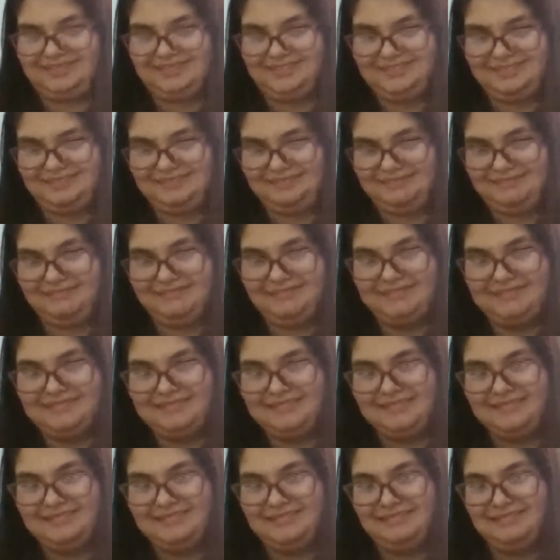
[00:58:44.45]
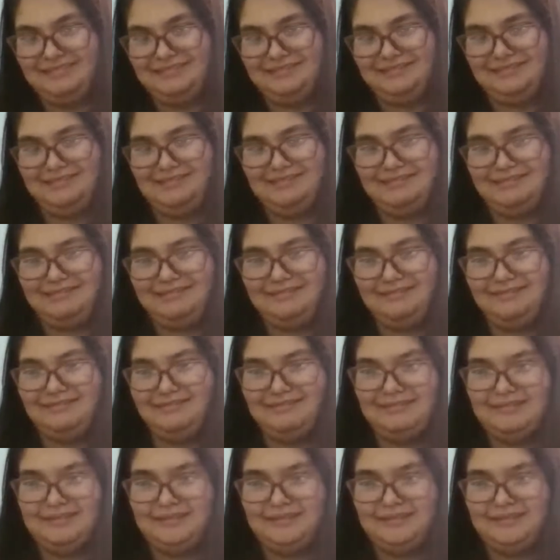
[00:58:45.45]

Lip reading: that.